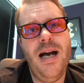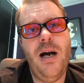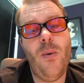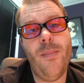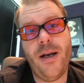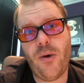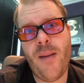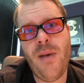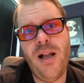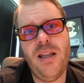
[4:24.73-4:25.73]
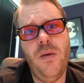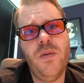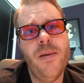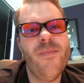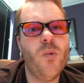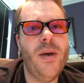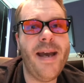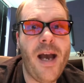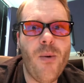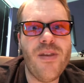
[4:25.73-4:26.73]
uh, where my grandma lives. We
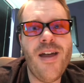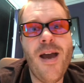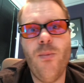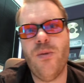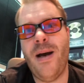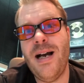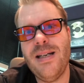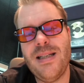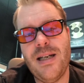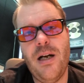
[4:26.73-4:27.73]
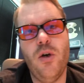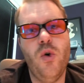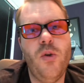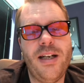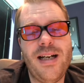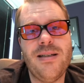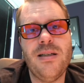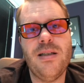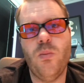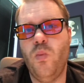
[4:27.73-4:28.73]
hang out with them, with my auntie and uncle, their
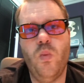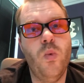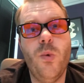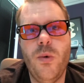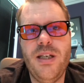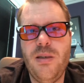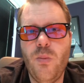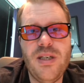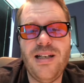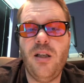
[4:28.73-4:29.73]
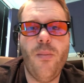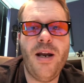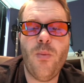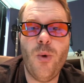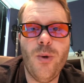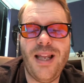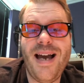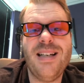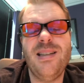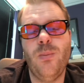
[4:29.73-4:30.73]
cousins, and we, we celebrate and we
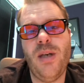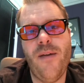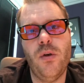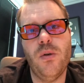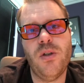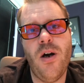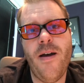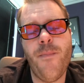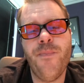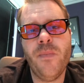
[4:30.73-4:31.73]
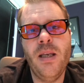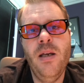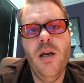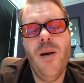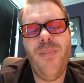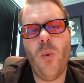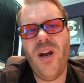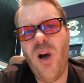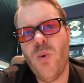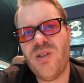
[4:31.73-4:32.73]
relax and we have a good time. But
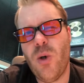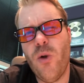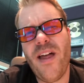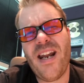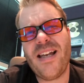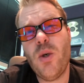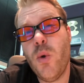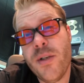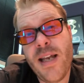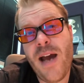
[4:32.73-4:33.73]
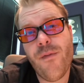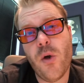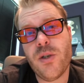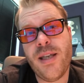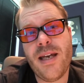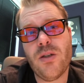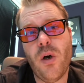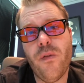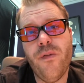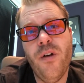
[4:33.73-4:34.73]
when I was told that I couldn't have those days
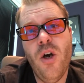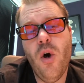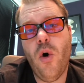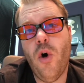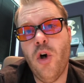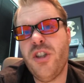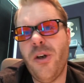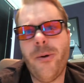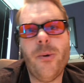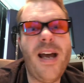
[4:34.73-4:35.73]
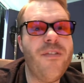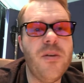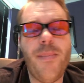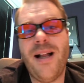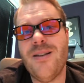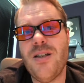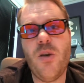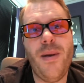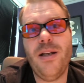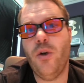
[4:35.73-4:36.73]
off, or you know, would have to balance it
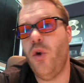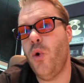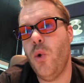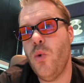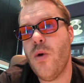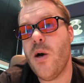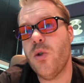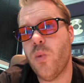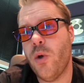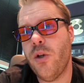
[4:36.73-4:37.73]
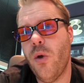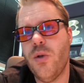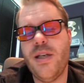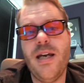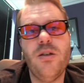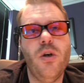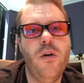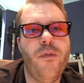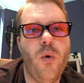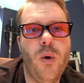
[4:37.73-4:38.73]
depending on who else wanted those days
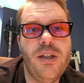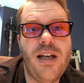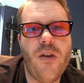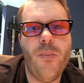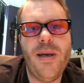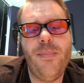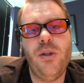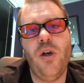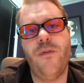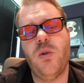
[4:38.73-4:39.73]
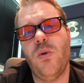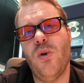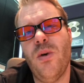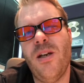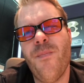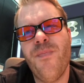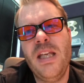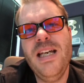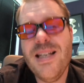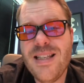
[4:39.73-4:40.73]
off or what the other people in the office were doing,
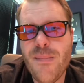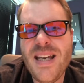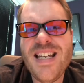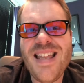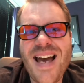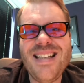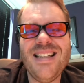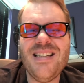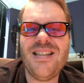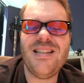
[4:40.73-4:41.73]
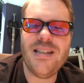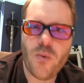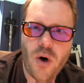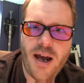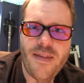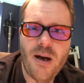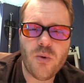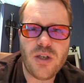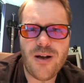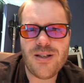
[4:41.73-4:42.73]
to me that didn't sit right. That
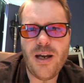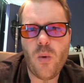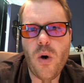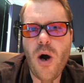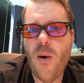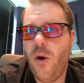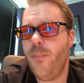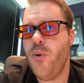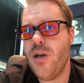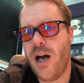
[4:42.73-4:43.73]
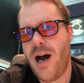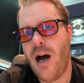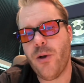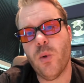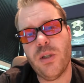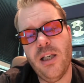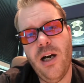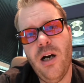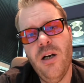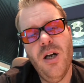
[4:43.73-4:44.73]
was I was like, well, I work pretty hard all
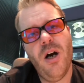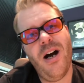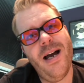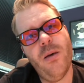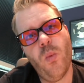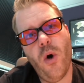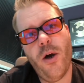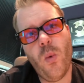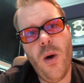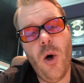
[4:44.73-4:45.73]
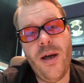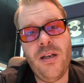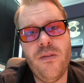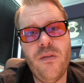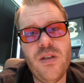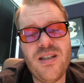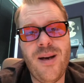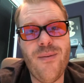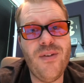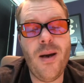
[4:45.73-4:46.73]
year. I work well, and this
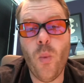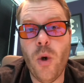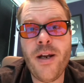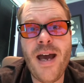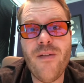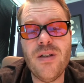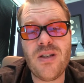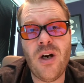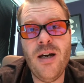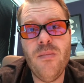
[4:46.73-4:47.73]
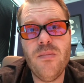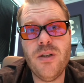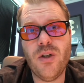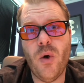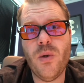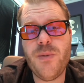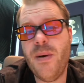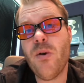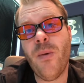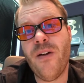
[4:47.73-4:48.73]
time of year I want to have the time to go and
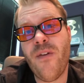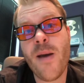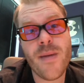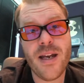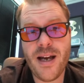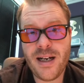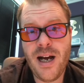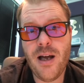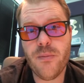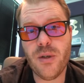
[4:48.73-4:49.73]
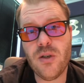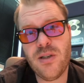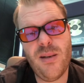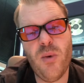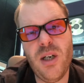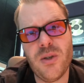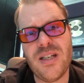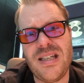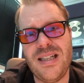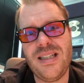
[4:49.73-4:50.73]
spend with my family, and I can't because someone
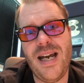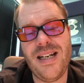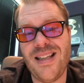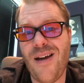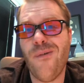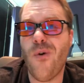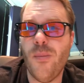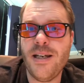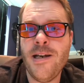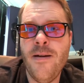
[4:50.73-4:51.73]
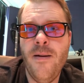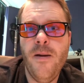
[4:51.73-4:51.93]
else is dictating that for me.